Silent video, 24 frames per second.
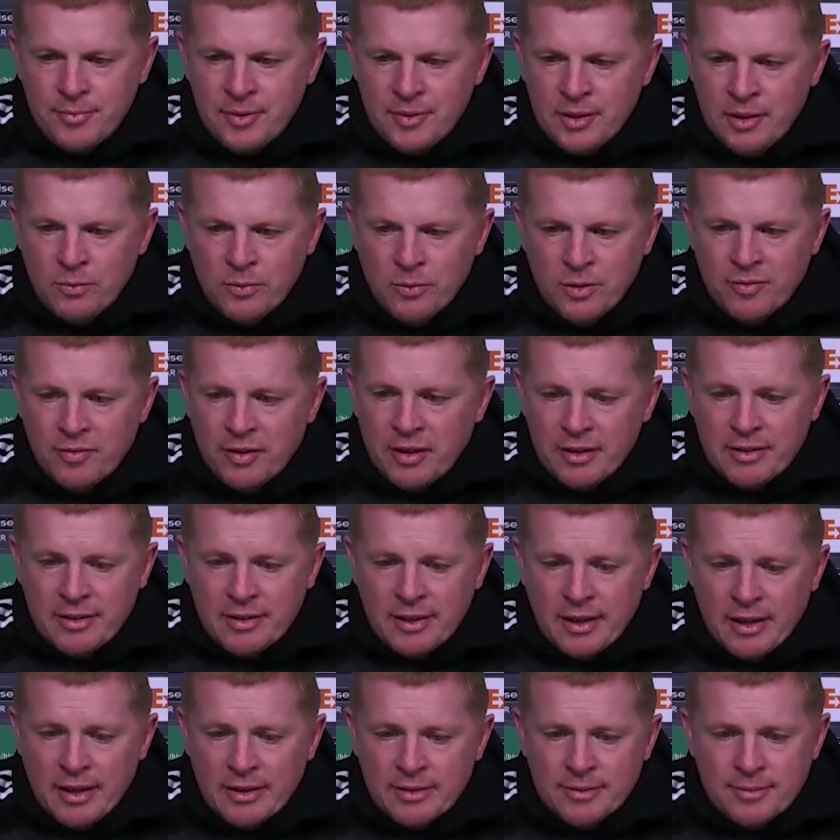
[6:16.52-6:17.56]
we're very
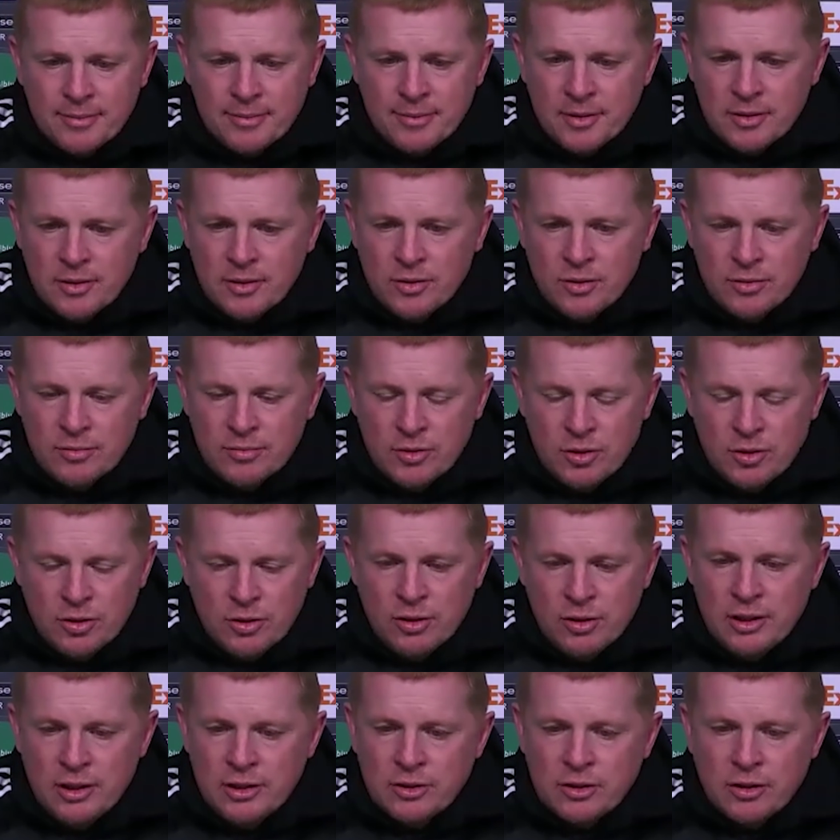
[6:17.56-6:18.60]
tight. The
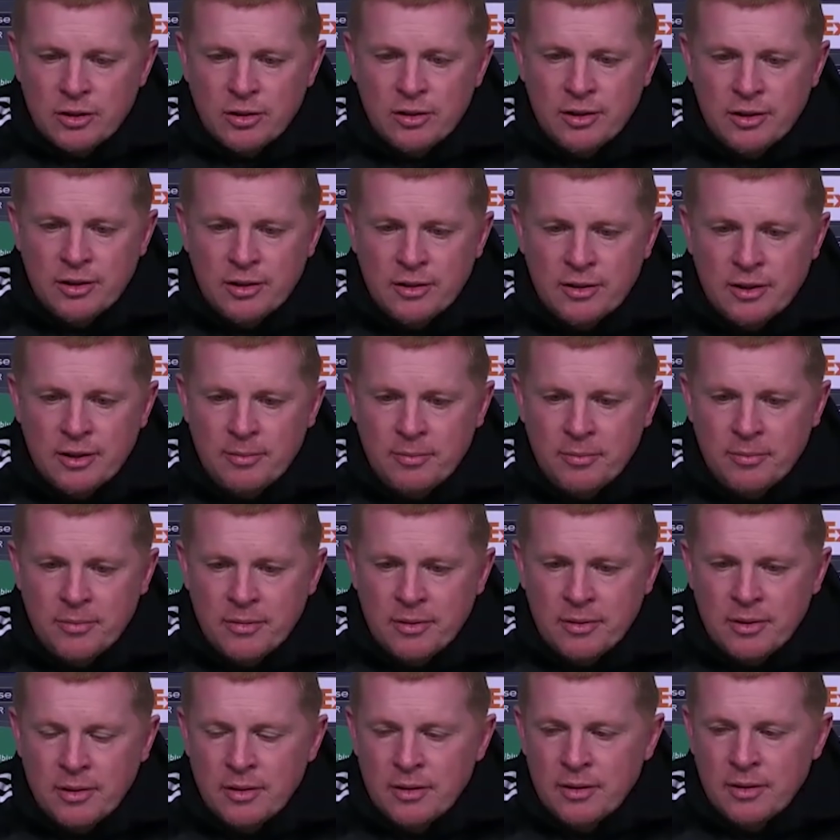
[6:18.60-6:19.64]
unity's good in the team.
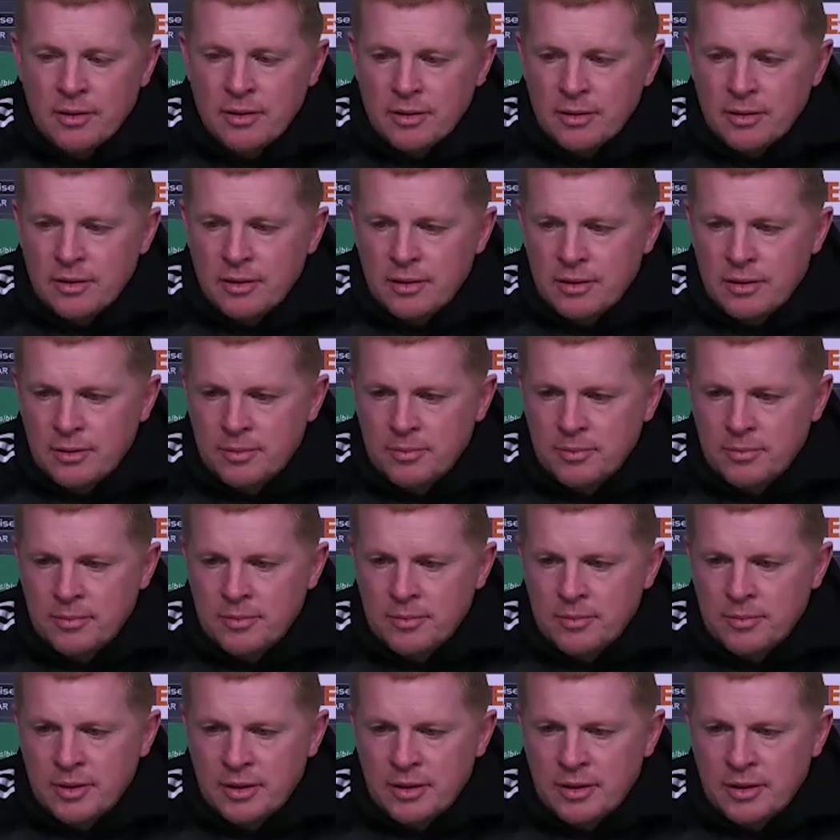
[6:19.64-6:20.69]
Um,
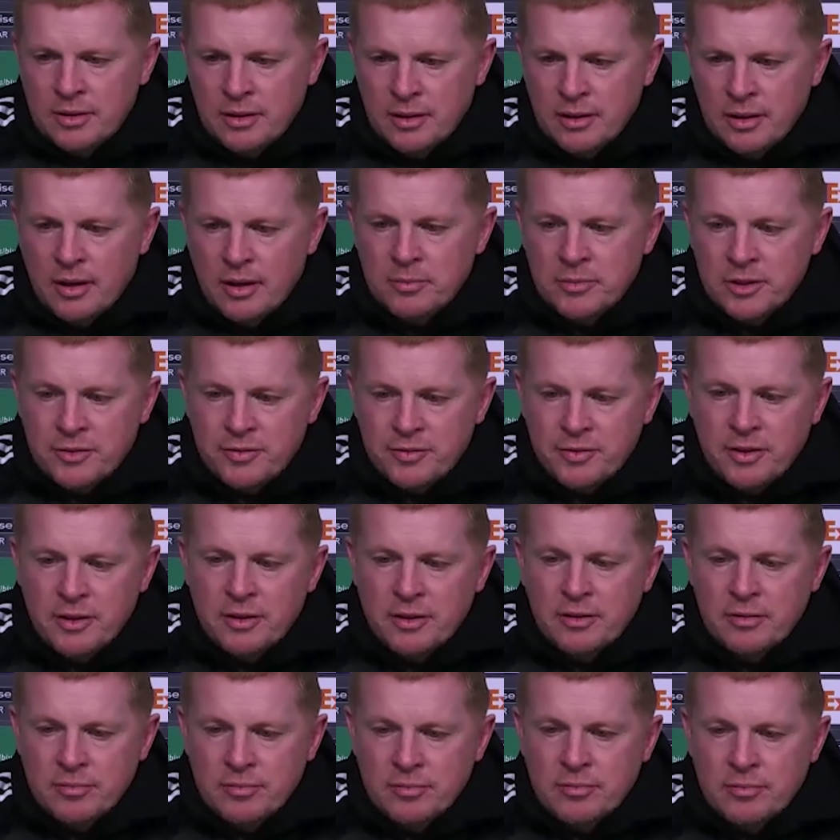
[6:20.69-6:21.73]
and the
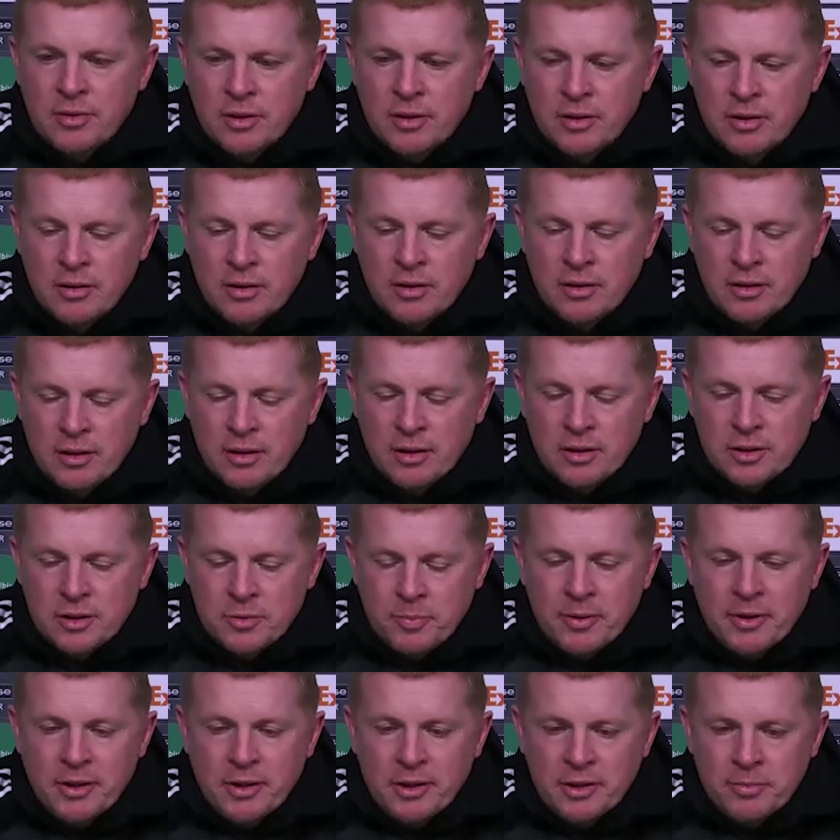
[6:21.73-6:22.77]
atmosphere has
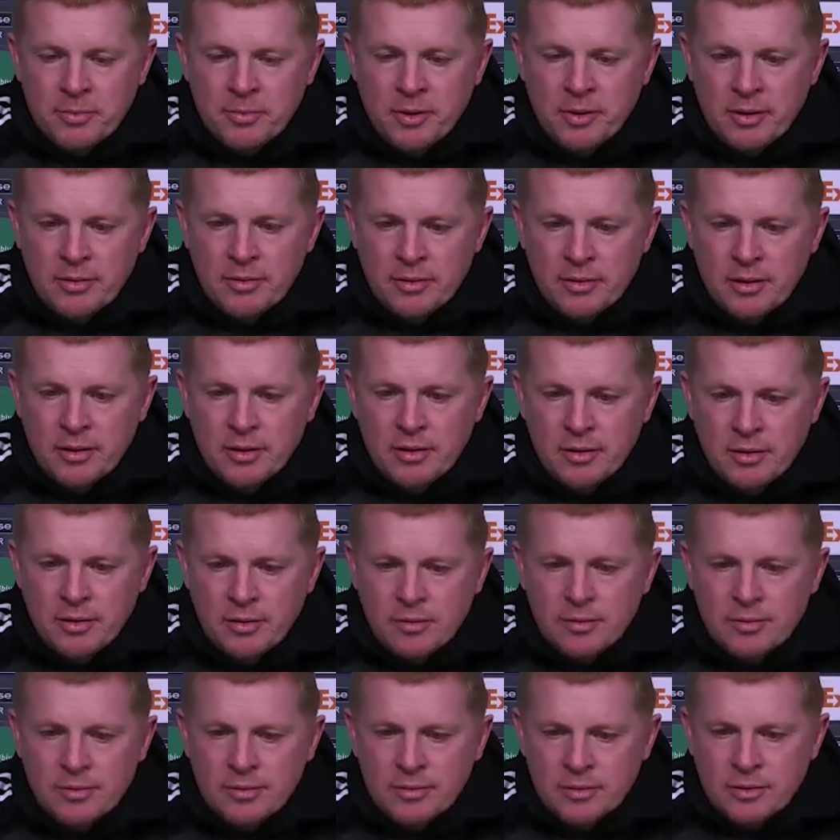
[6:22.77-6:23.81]
pleased me, you
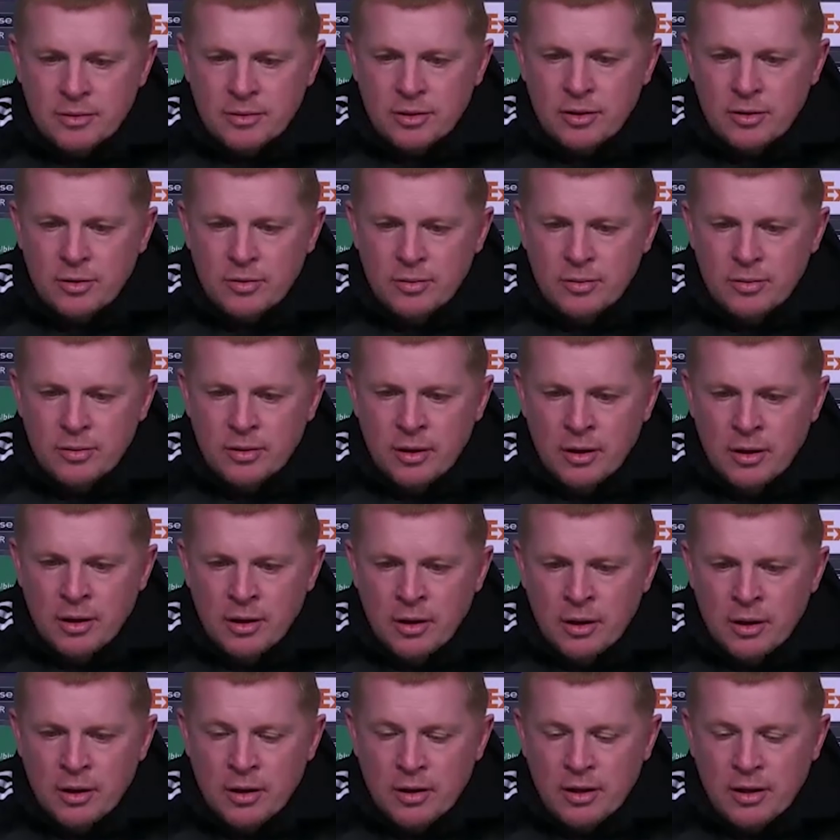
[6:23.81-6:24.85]
know. So
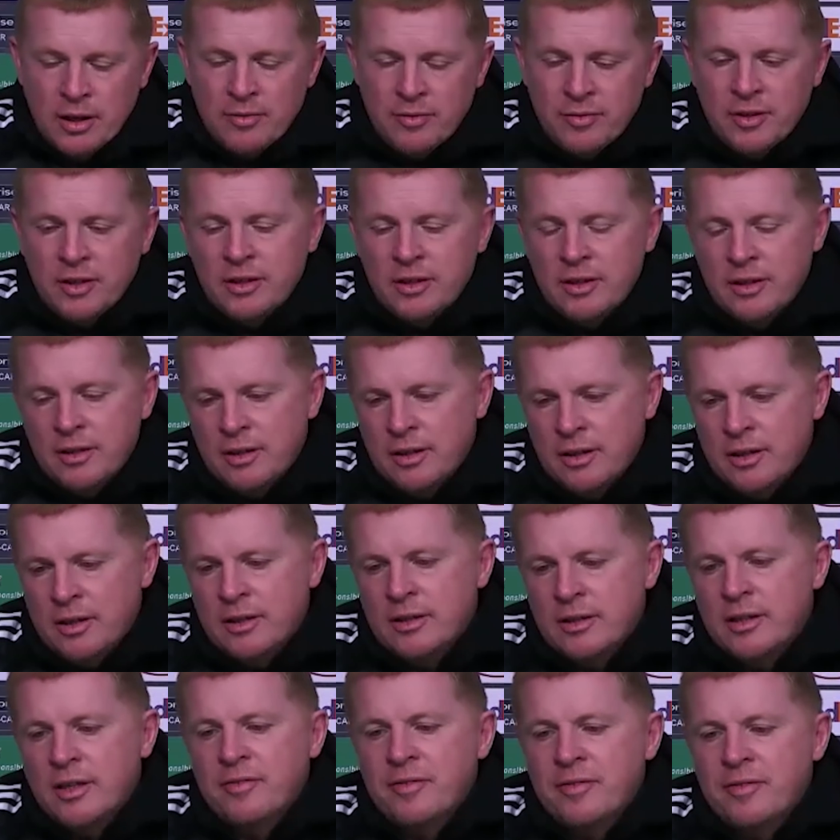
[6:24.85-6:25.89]
even in a, in a
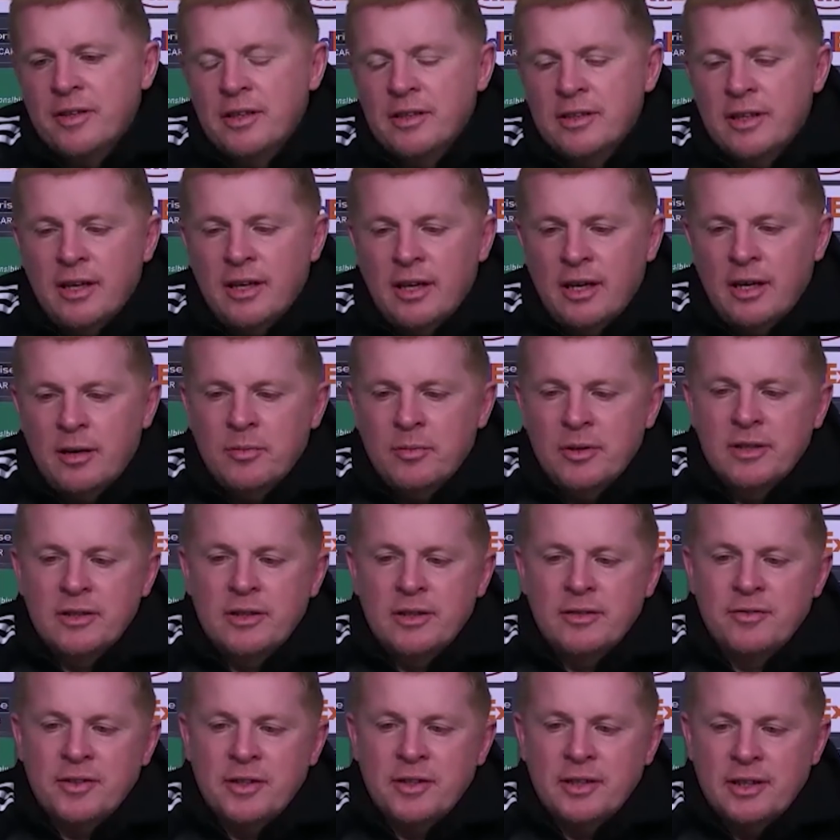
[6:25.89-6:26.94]
difficult time and a
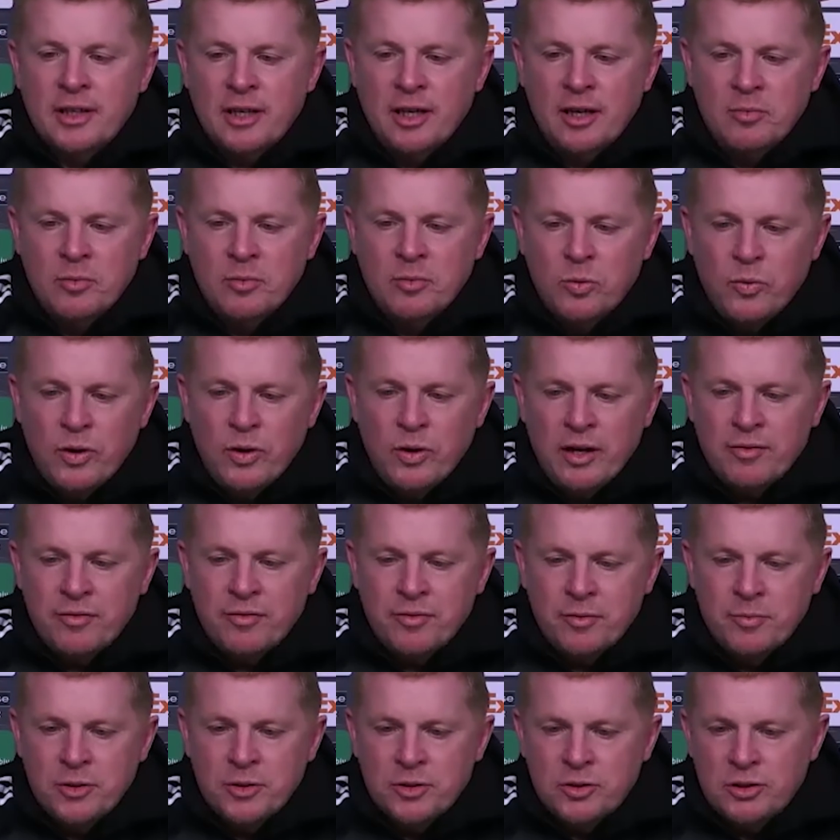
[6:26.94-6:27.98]
difficult time away
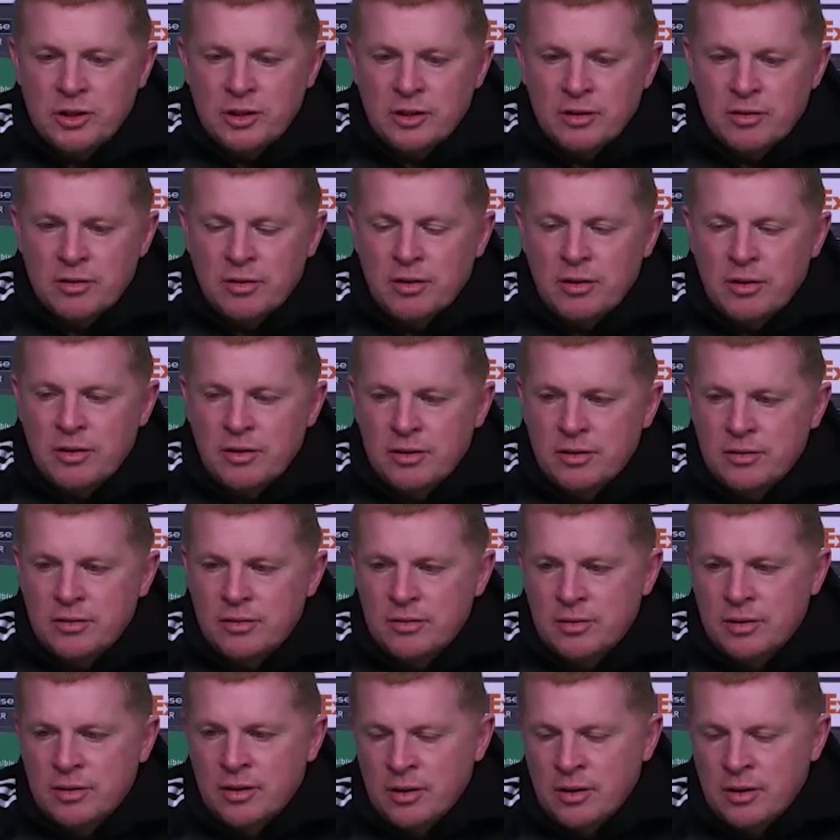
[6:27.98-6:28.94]
from the training ground and,